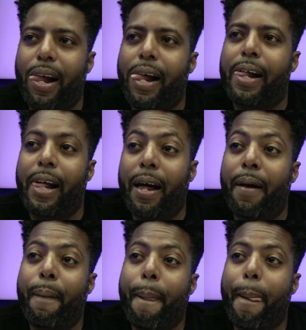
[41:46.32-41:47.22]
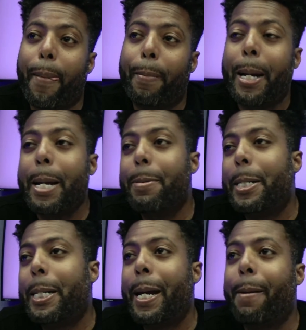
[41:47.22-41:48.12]
Yeah. And even
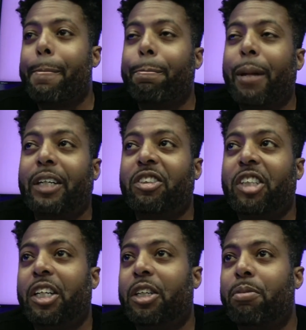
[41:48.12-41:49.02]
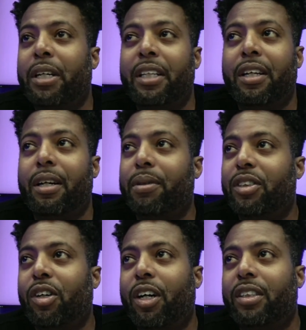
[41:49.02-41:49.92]
then, like I said, it could be in there, but it's
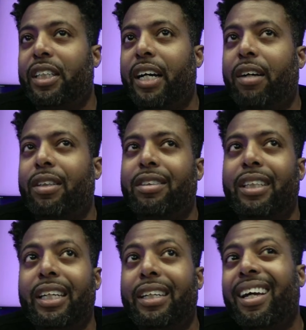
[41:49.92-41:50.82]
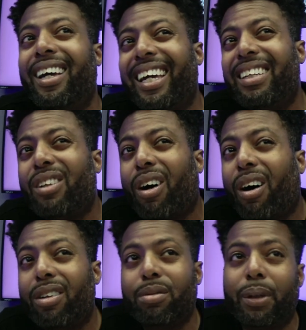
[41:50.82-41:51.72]
hard to get out because he
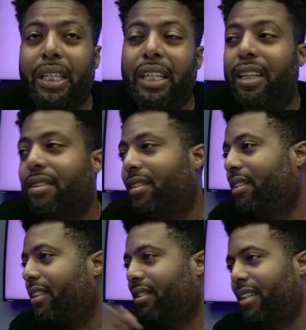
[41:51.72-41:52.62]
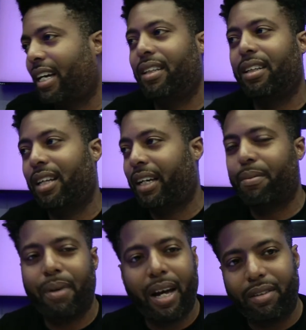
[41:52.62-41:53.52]
talks, but he doesn't, it's not like a
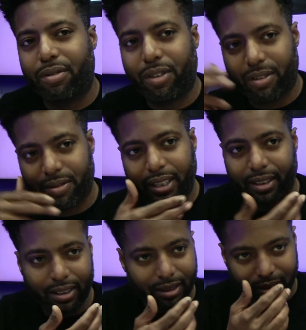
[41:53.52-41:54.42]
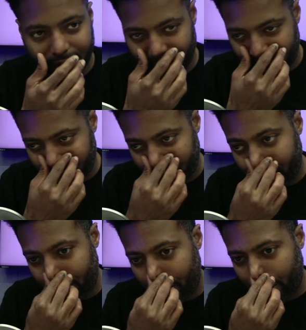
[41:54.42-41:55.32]
back and forth like this. Yeah. You know what I mean?
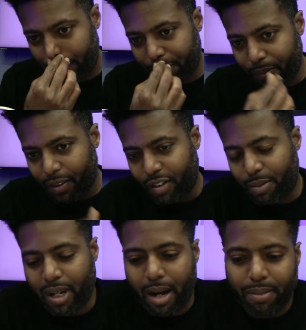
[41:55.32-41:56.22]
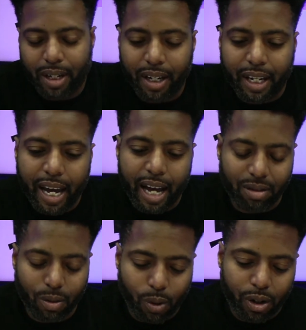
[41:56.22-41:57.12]
Sometimes he has a
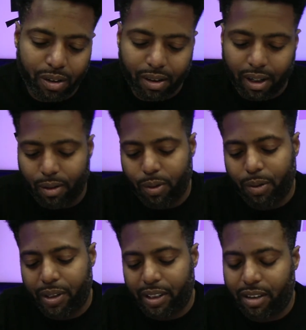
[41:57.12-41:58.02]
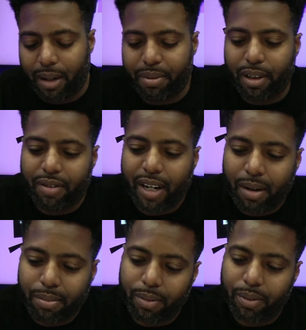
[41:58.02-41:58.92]
word thing to where we could type stuff
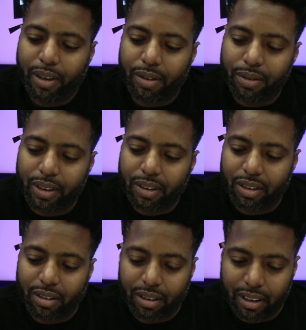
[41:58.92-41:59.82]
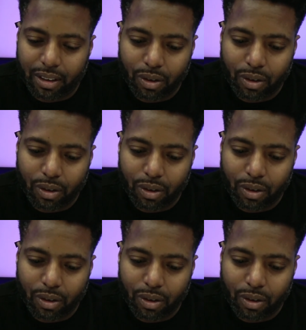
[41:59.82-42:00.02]
out, but we don't consistently use